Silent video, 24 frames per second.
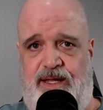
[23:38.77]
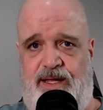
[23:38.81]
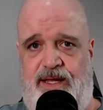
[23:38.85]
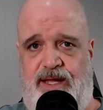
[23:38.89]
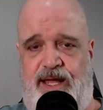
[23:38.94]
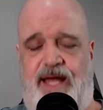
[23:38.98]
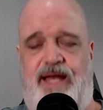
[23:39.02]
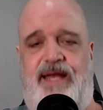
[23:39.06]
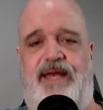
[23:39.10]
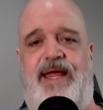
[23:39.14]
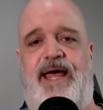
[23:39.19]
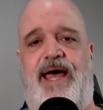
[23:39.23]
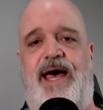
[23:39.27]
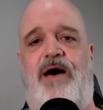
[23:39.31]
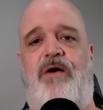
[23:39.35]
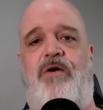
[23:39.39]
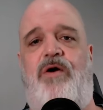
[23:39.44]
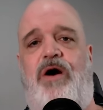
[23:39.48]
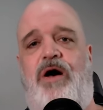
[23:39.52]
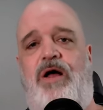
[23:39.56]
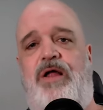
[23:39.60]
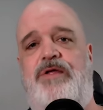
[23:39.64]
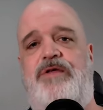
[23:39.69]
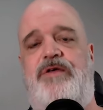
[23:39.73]
And now
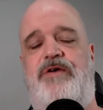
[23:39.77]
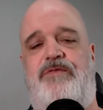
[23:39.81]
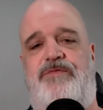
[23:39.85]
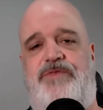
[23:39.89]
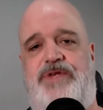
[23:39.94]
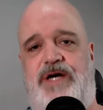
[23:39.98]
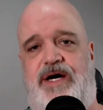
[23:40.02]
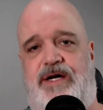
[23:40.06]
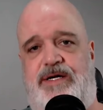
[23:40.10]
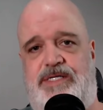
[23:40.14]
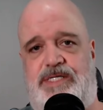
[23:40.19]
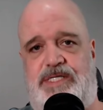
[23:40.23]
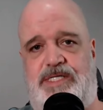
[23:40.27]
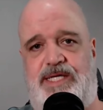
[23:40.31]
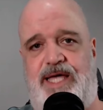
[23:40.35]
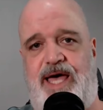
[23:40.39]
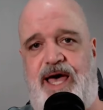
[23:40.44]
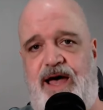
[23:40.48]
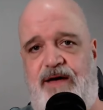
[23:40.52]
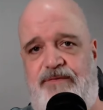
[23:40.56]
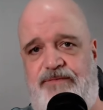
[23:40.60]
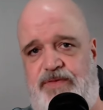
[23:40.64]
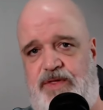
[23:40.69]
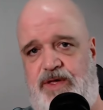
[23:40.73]
all you've done is
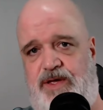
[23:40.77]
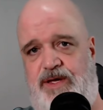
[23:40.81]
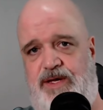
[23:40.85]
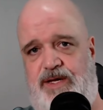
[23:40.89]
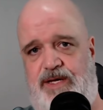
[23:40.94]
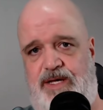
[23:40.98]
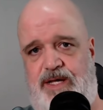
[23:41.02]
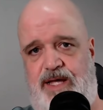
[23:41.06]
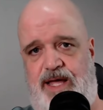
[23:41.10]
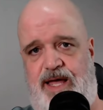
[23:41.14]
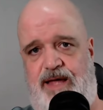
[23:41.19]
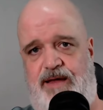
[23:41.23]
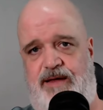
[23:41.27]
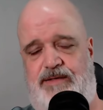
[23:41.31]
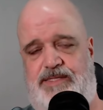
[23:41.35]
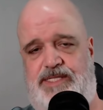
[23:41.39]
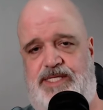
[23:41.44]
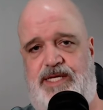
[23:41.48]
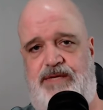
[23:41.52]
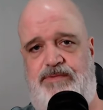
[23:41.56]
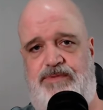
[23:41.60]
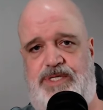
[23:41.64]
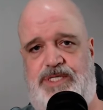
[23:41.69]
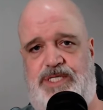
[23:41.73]
staff the
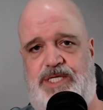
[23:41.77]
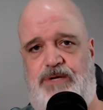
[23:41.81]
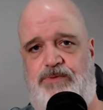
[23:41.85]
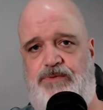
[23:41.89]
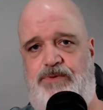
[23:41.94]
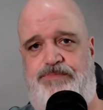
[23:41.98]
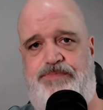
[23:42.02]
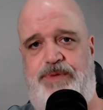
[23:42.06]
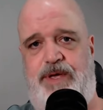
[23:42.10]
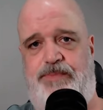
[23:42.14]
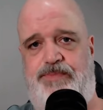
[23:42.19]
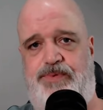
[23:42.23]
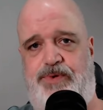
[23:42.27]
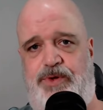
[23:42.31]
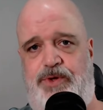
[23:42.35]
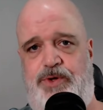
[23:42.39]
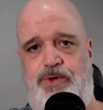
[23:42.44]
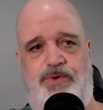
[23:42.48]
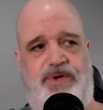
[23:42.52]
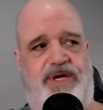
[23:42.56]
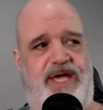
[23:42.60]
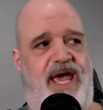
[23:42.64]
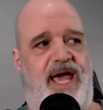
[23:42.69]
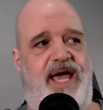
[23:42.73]
CBC with people
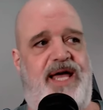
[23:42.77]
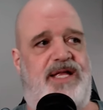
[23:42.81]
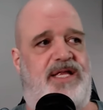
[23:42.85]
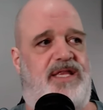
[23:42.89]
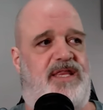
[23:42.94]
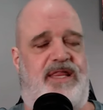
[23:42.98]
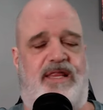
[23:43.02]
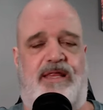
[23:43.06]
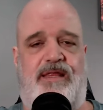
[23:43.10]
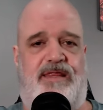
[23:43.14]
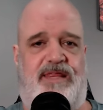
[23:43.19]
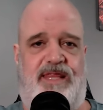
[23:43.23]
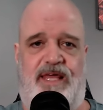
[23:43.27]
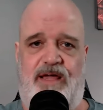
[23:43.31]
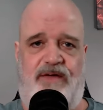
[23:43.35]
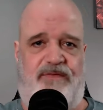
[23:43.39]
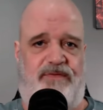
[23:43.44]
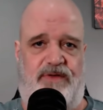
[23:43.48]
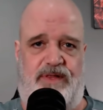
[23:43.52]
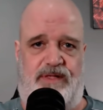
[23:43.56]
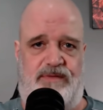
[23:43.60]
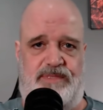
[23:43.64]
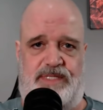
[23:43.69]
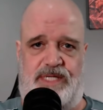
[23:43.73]
who can't think
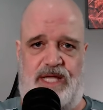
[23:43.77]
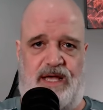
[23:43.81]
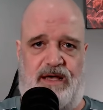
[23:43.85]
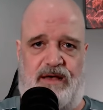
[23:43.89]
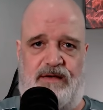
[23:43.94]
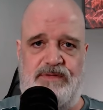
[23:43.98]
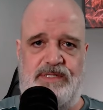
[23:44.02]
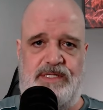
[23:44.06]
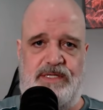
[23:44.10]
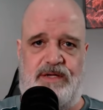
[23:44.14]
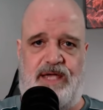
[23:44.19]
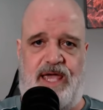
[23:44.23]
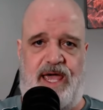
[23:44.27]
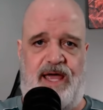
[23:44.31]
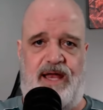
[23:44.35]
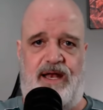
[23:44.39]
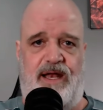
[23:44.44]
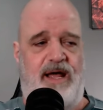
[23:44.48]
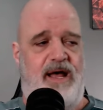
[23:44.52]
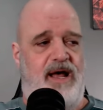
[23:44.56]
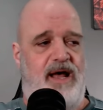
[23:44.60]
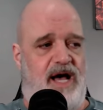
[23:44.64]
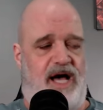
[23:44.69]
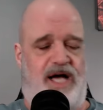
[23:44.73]
for themselves, who can't
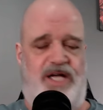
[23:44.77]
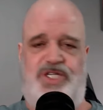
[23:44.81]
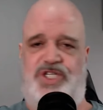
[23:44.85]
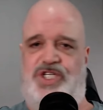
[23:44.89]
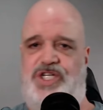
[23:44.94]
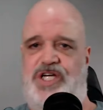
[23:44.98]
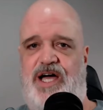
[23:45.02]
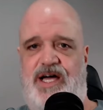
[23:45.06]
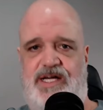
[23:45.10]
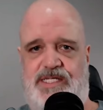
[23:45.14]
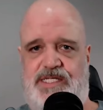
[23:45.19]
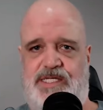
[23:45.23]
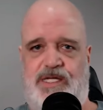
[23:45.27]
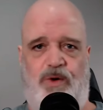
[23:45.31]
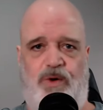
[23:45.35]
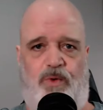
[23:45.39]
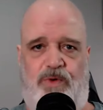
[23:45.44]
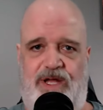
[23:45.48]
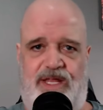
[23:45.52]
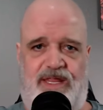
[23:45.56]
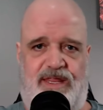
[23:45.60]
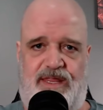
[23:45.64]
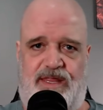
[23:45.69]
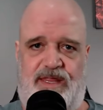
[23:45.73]
adjust
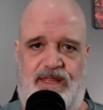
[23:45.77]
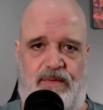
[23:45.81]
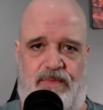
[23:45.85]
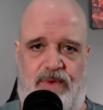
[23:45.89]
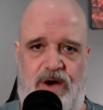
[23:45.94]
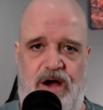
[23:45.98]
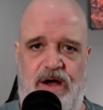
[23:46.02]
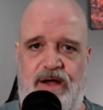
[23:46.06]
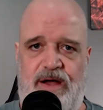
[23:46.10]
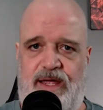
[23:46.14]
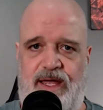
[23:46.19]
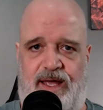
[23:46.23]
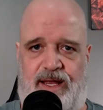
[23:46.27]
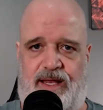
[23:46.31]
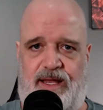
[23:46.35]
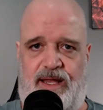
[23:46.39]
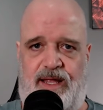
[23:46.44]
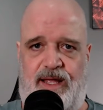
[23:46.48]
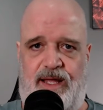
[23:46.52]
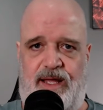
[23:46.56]
with the market.